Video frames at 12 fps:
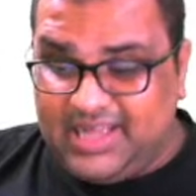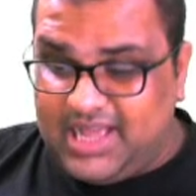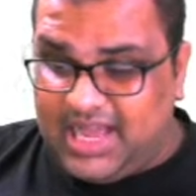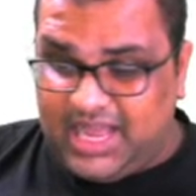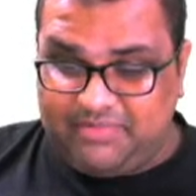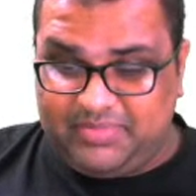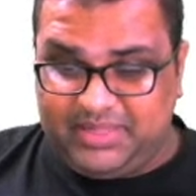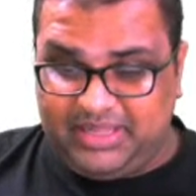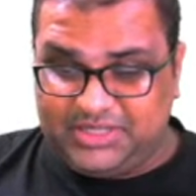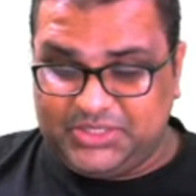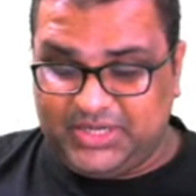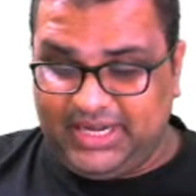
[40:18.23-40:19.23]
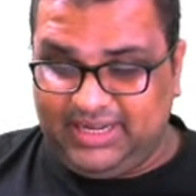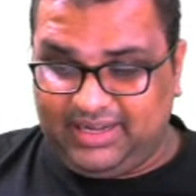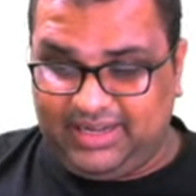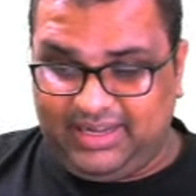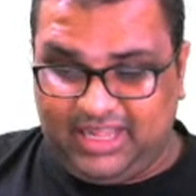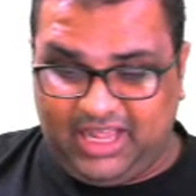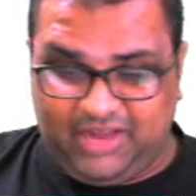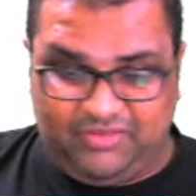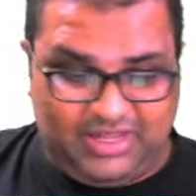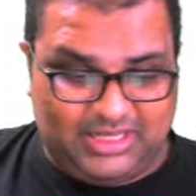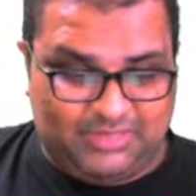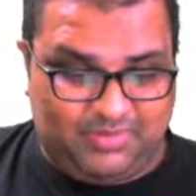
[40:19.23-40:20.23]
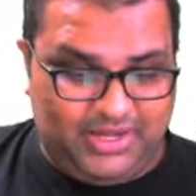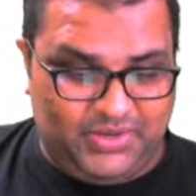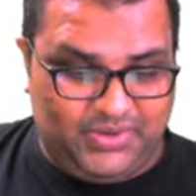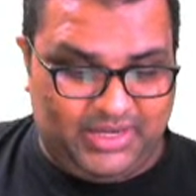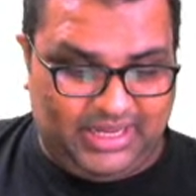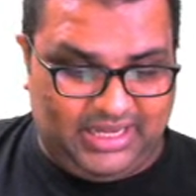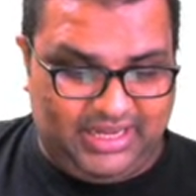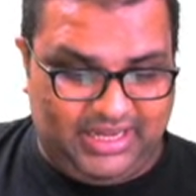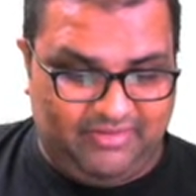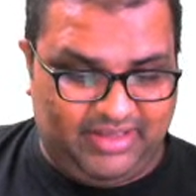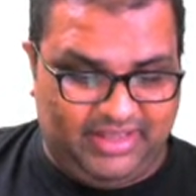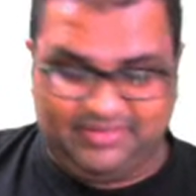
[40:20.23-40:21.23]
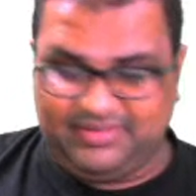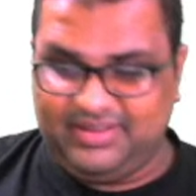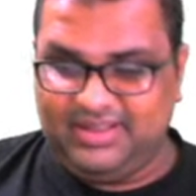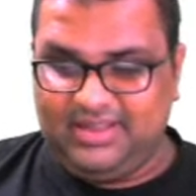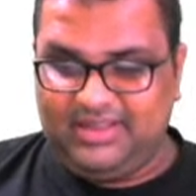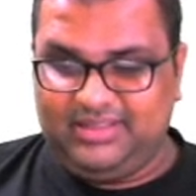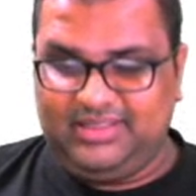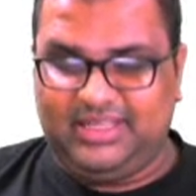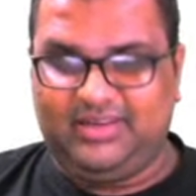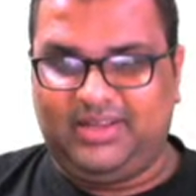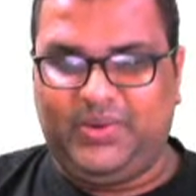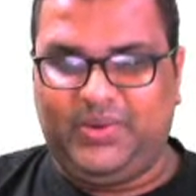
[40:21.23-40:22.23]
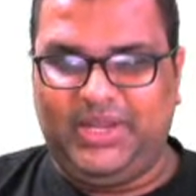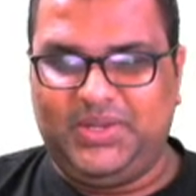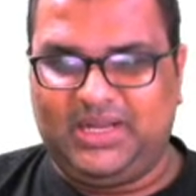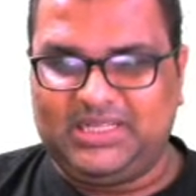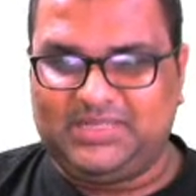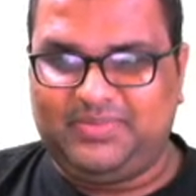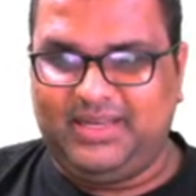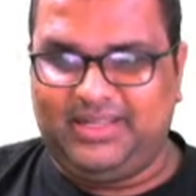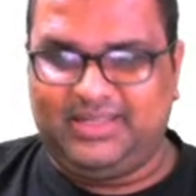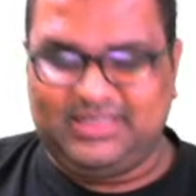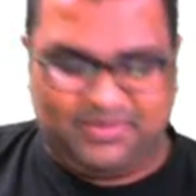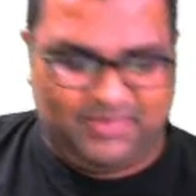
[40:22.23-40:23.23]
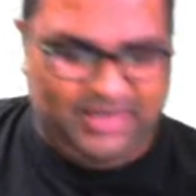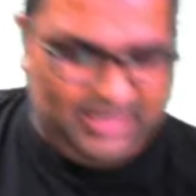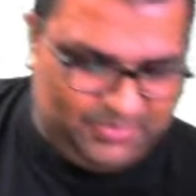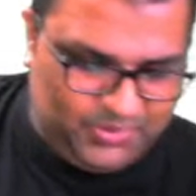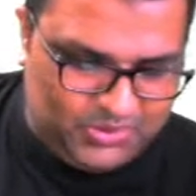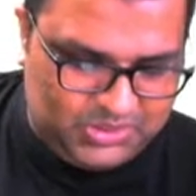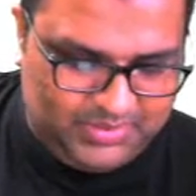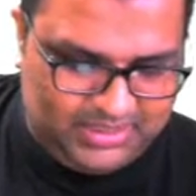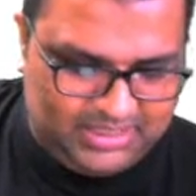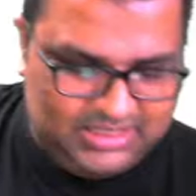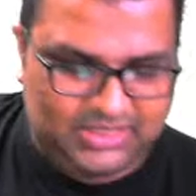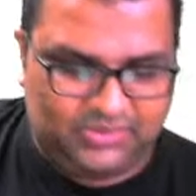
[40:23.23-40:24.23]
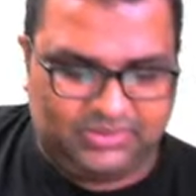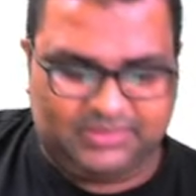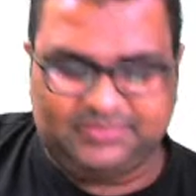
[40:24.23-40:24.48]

I am the educator, right? I have to explain you in a clean way. Then how can you ask me like this? Somebody posed me this doubt.